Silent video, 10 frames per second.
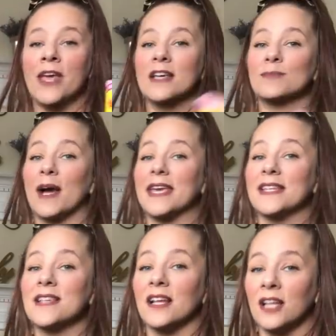because my
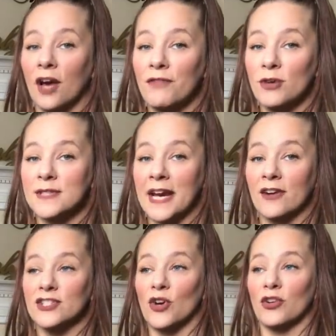kids love those
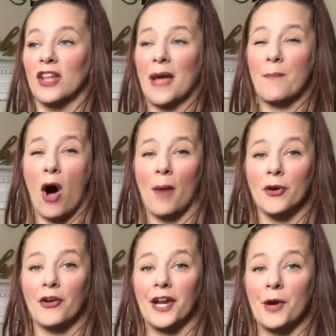Arizona, like,
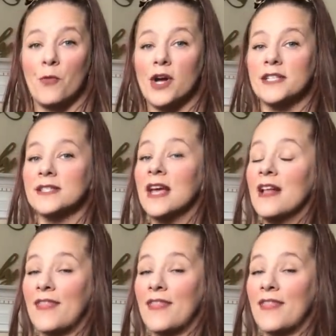pomegranate ones.